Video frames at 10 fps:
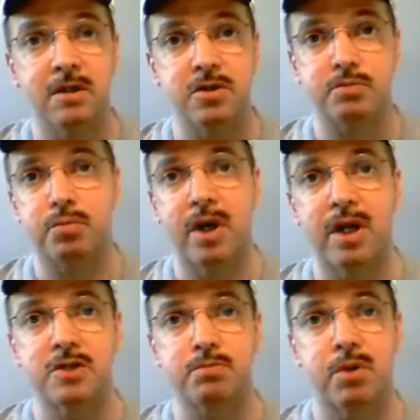just
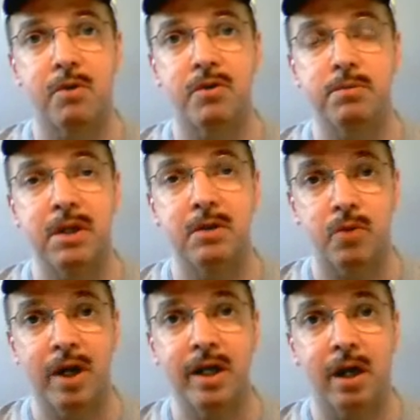pray this prayer with me
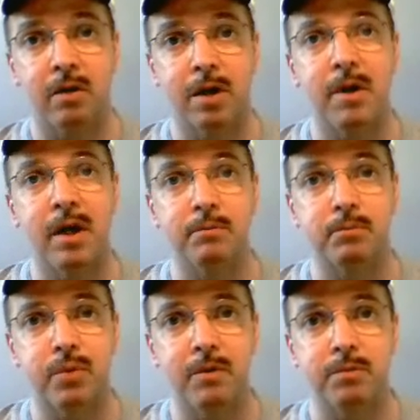right now. Come on,
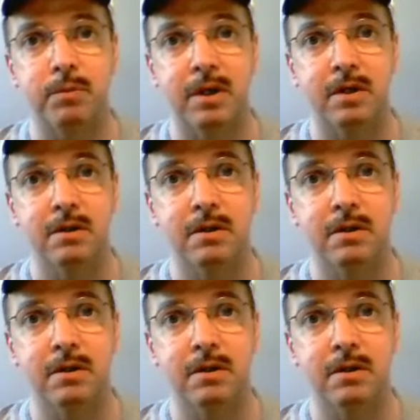pray with me.